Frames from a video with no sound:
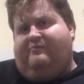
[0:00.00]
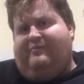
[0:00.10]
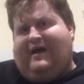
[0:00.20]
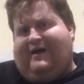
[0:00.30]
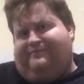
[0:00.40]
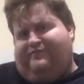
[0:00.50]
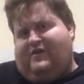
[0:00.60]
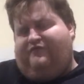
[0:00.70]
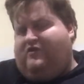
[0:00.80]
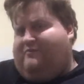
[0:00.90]
But
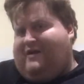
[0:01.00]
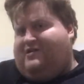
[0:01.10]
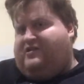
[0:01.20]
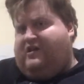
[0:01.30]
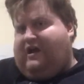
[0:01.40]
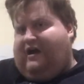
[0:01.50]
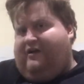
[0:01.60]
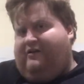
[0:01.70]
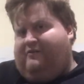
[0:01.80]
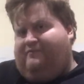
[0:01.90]
a few months
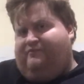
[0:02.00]
ago